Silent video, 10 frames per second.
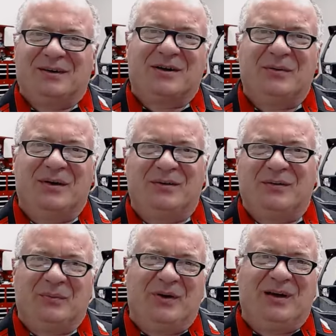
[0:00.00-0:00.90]
Go enter
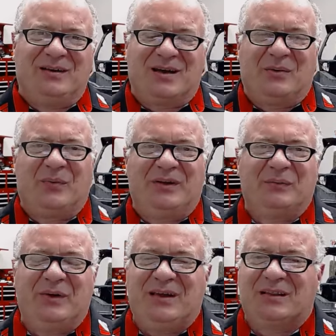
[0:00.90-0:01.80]
to win. You got
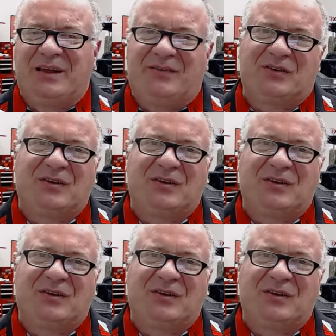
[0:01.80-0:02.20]
1 week left.